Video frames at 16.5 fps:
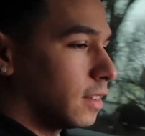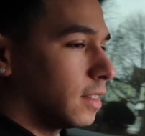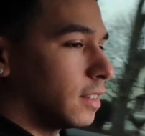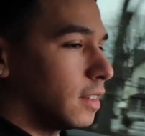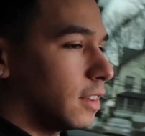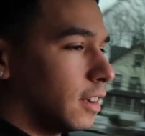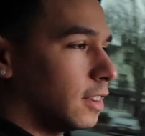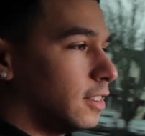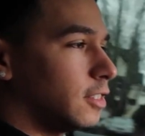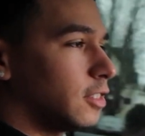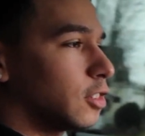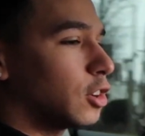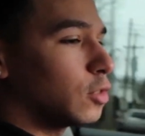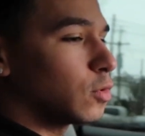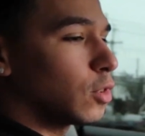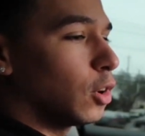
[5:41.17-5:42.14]
Alright, these are
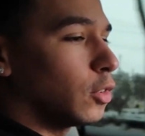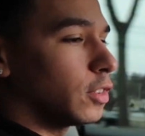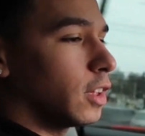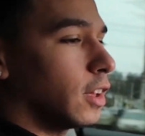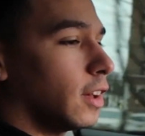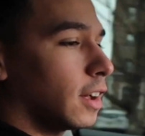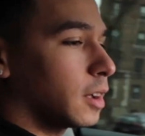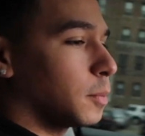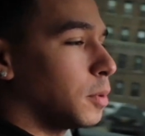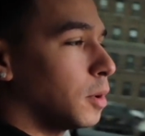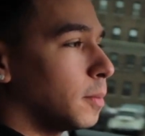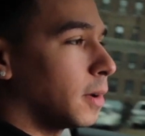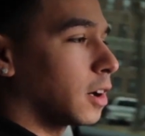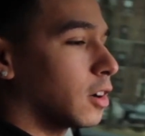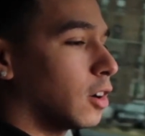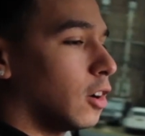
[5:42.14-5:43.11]
good roads now. I can put my